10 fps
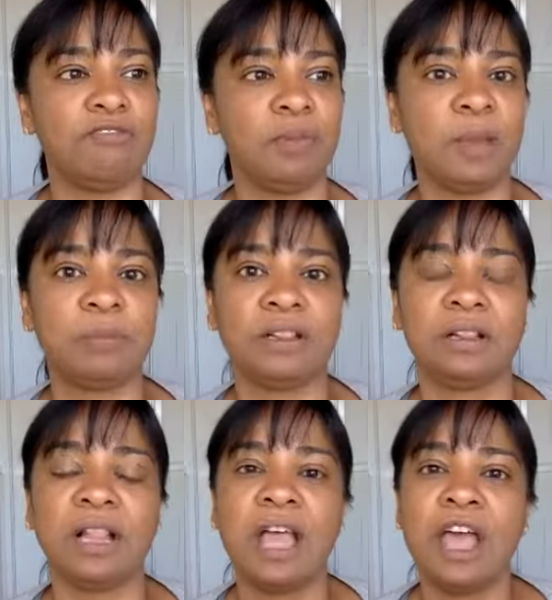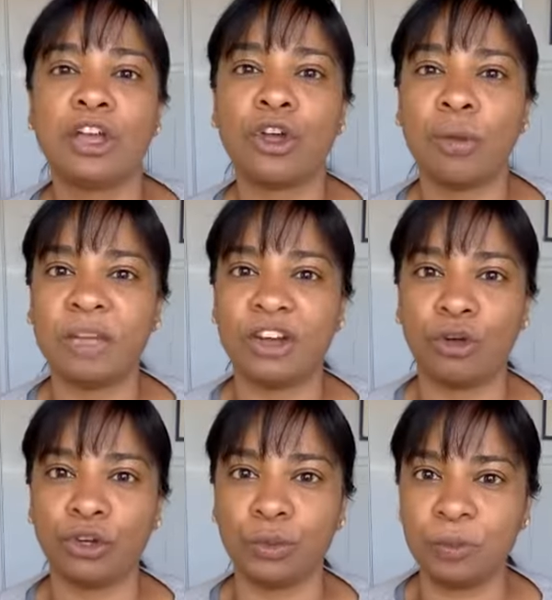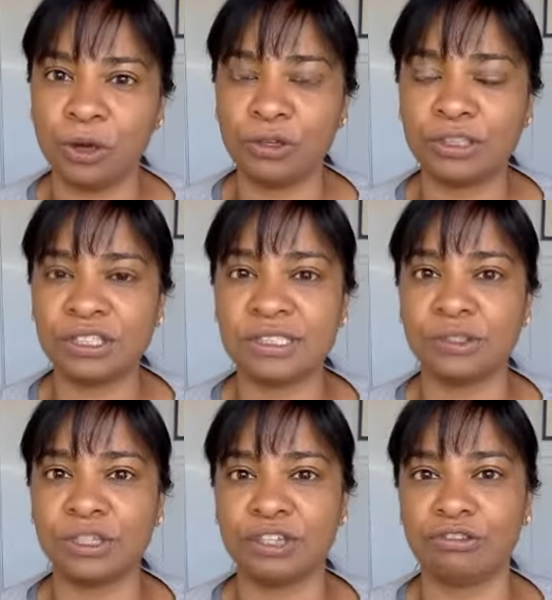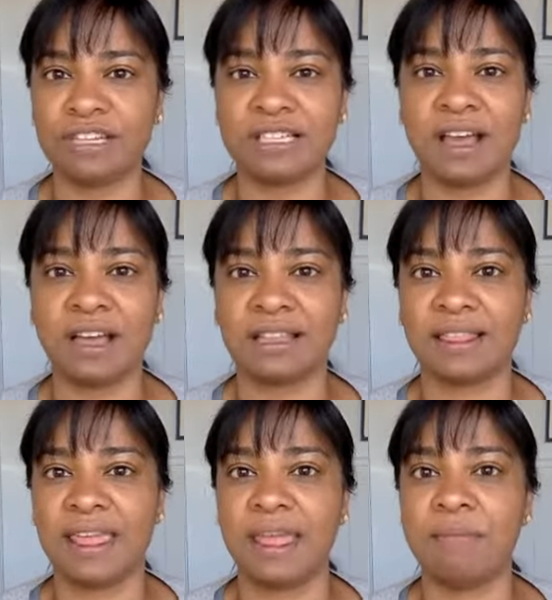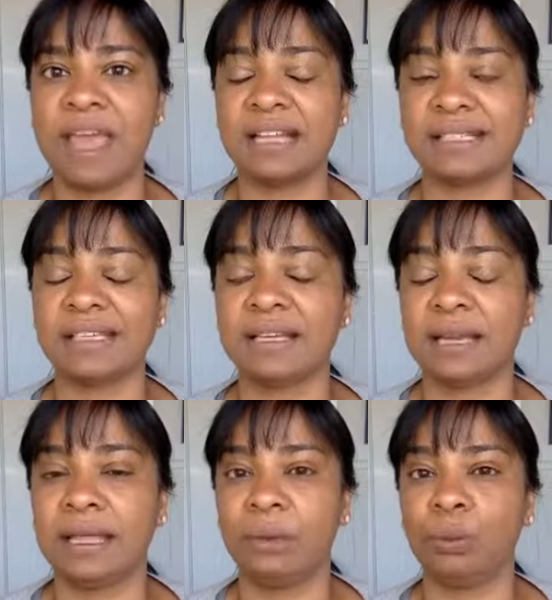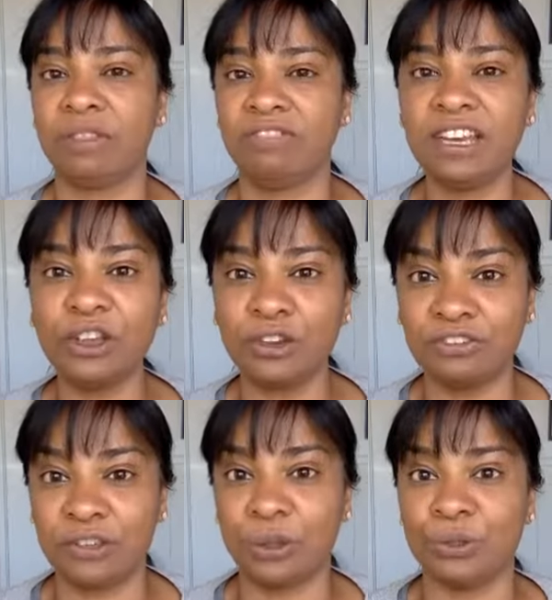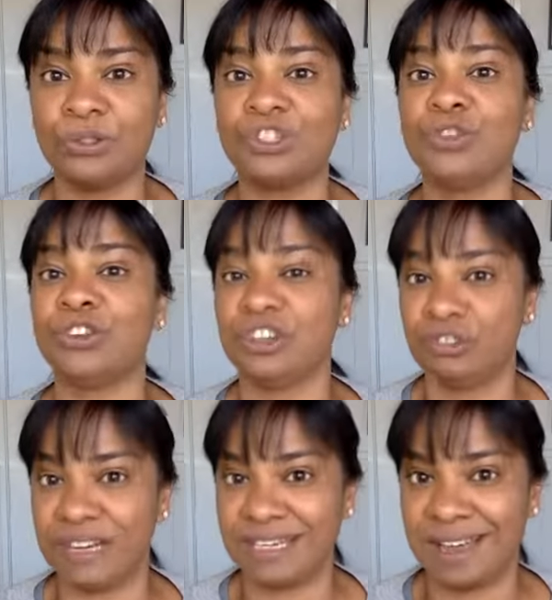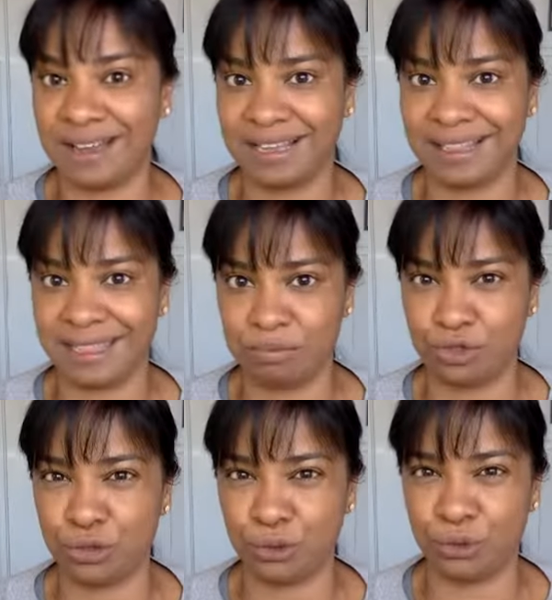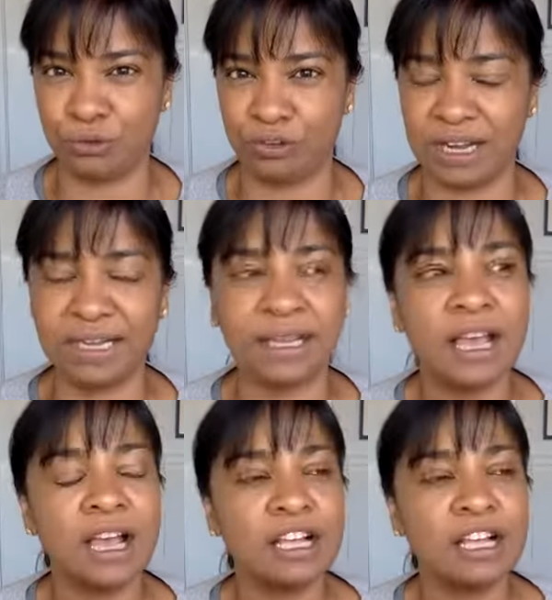If people comment on your posts, you can retarget them. And certainly with video views, you can retarget them too, right?